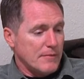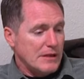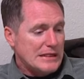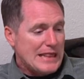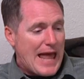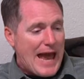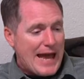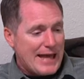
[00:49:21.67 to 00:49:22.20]

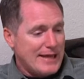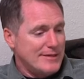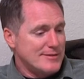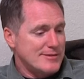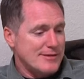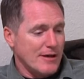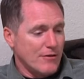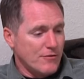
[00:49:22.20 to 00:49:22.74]
lacking
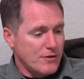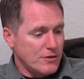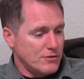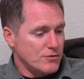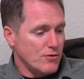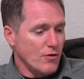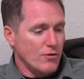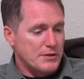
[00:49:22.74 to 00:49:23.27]
self
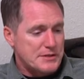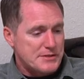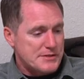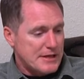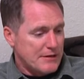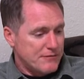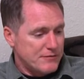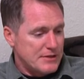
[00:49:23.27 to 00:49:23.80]
control and
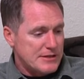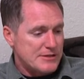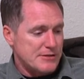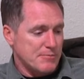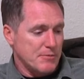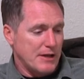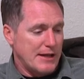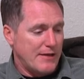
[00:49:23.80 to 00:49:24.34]
self
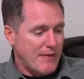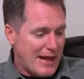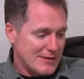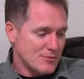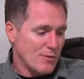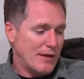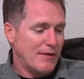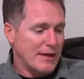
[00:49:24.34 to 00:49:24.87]
discipline, and
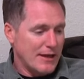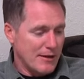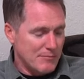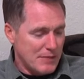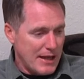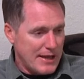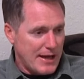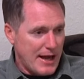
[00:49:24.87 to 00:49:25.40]
that's why they come
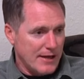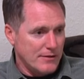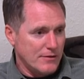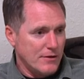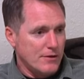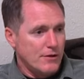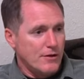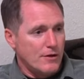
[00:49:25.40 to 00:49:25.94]
late on